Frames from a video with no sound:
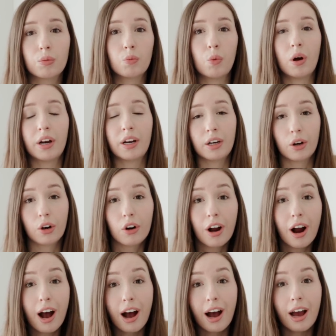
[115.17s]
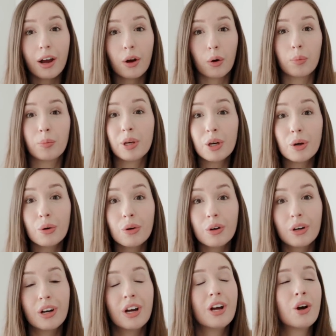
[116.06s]
wanting to cry or
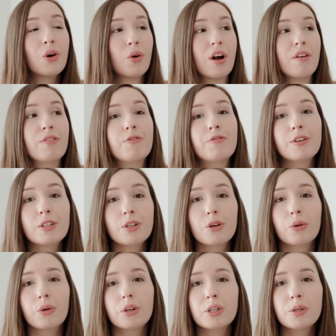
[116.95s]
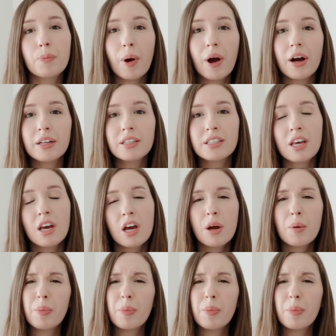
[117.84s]
puke or have a physical response,